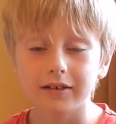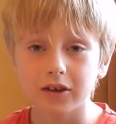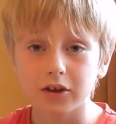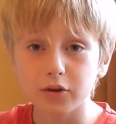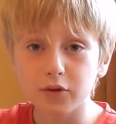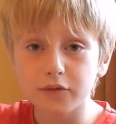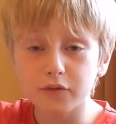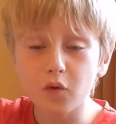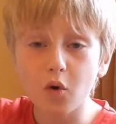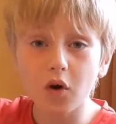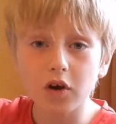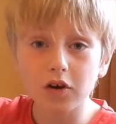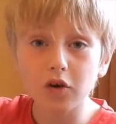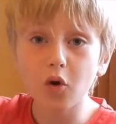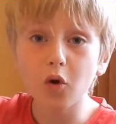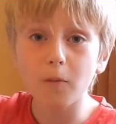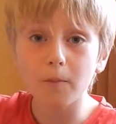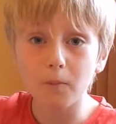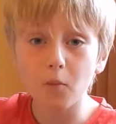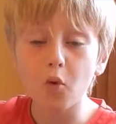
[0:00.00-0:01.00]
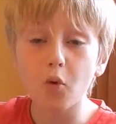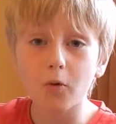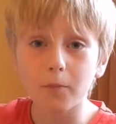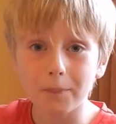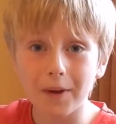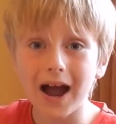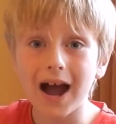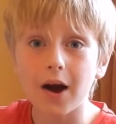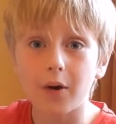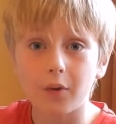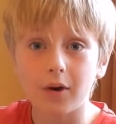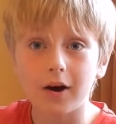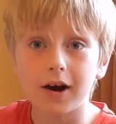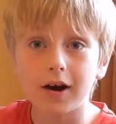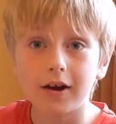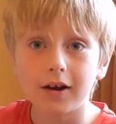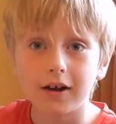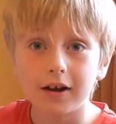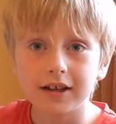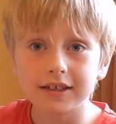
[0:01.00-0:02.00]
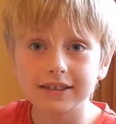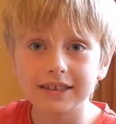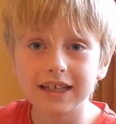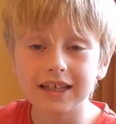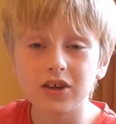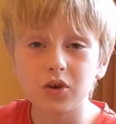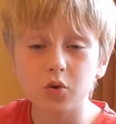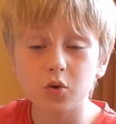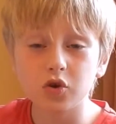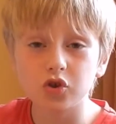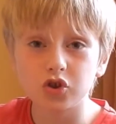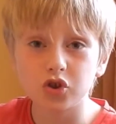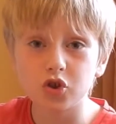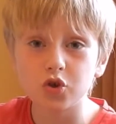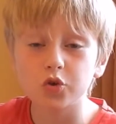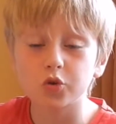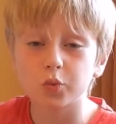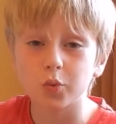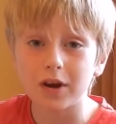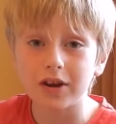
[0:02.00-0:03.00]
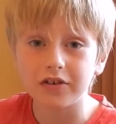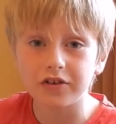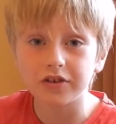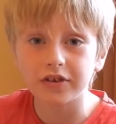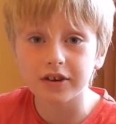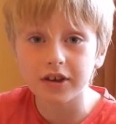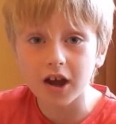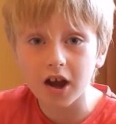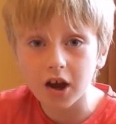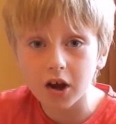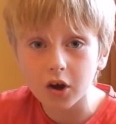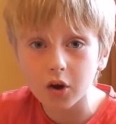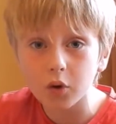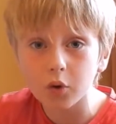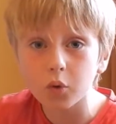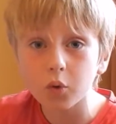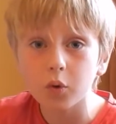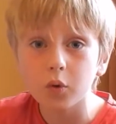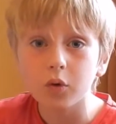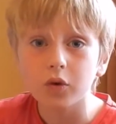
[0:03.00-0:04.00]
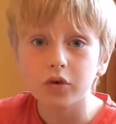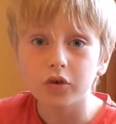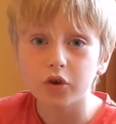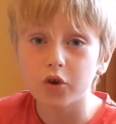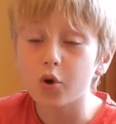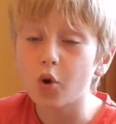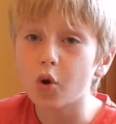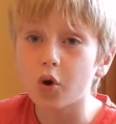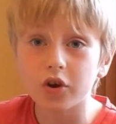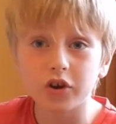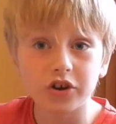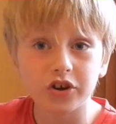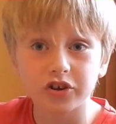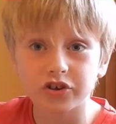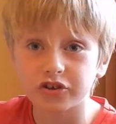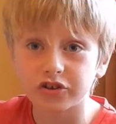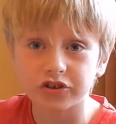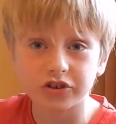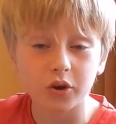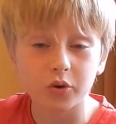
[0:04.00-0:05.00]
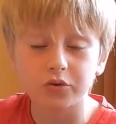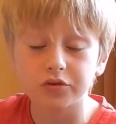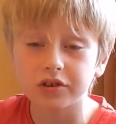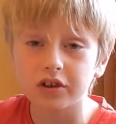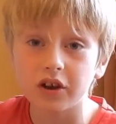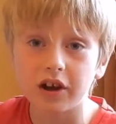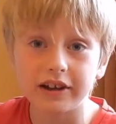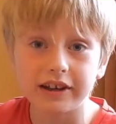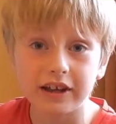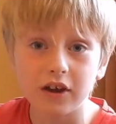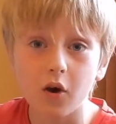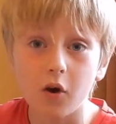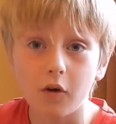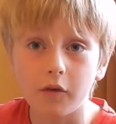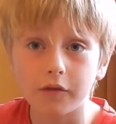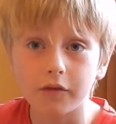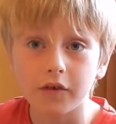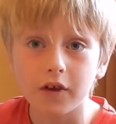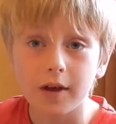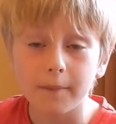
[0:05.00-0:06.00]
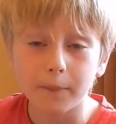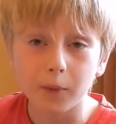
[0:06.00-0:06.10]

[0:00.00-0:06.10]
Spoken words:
you've got a lot more power, as in you can choose when to go, you're not going to just go sliding off.